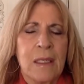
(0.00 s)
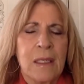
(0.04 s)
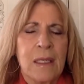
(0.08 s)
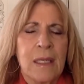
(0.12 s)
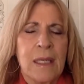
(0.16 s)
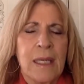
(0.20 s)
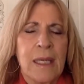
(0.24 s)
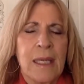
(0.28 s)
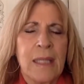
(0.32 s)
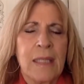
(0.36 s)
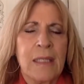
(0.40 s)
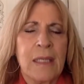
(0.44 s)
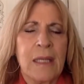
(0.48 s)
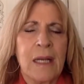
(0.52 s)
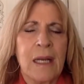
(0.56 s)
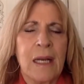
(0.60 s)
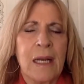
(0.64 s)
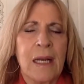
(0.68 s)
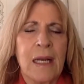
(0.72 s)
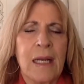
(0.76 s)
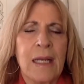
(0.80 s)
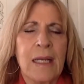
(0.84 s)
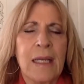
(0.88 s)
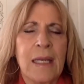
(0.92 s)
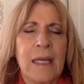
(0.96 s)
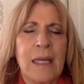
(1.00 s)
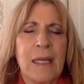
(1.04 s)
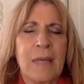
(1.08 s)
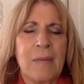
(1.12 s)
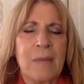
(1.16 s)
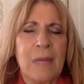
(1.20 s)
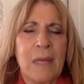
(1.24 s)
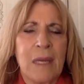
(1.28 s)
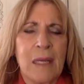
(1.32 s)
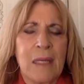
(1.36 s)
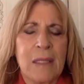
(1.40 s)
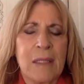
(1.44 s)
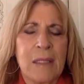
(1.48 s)
And I am
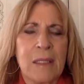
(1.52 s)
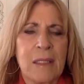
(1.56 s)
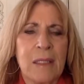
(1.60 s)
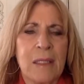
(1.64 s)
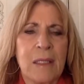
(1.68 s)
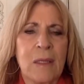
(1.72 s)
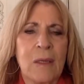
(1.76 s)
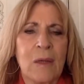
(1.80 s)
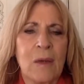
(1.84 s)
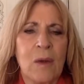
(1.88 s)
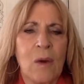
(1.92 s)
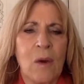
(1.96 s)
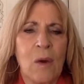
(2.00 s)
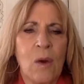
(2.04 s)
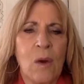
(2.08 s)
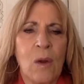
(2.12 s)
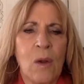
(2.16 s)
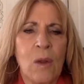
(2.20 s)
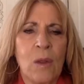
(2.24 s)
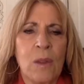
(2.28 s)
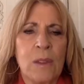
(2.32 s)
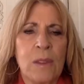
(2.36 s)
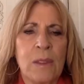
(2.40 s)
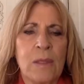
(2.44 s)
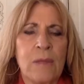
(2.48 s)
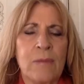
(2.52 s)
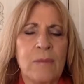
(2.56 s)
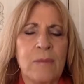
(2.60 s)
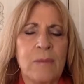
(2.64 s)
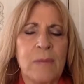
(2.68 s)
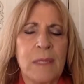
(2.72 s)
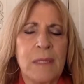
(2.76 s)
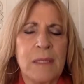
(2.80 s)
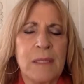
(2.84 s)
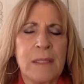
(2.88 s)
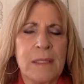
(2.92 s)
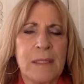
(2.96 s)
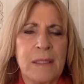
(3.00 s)
asking all of
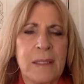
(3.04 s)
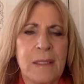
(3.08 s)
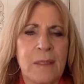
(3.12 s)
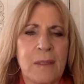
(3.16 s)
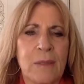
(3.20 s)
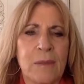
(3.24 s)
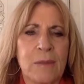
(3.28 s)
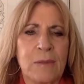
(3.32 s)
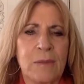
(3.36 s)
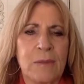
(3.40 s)
myself,